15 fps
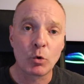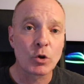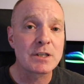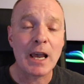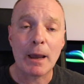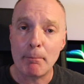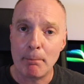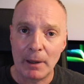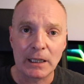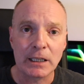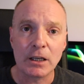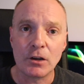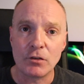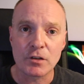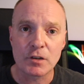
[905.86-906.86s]
would take
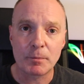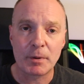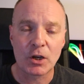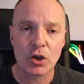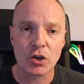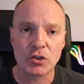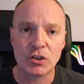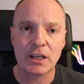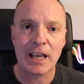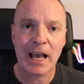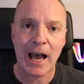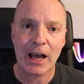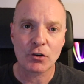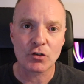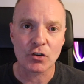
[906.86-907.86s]
millions, because you
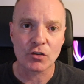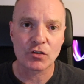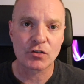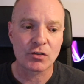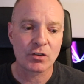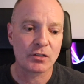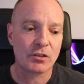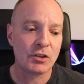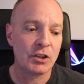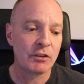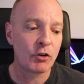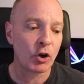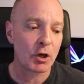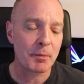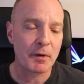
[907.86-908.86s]
can't just, you've
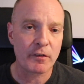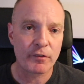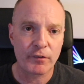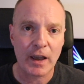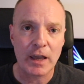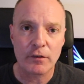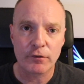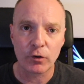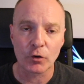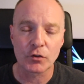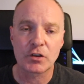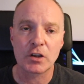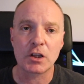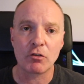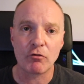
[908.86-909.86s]
got to be faithful
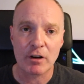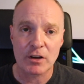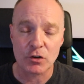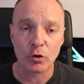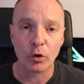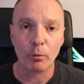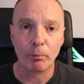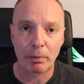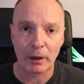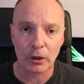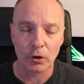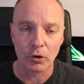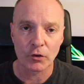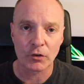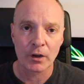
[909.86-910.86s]
to the original
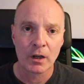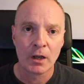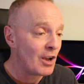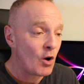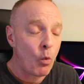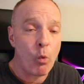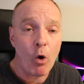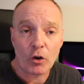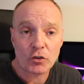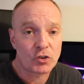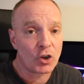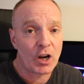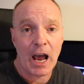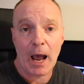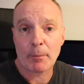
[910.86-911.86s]
build. What's
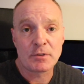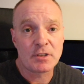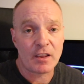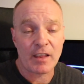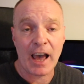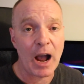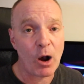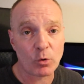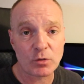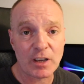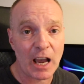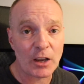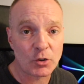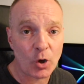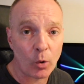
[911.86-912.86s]
going to happen to the house,
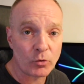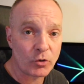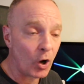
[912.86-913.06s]
I don't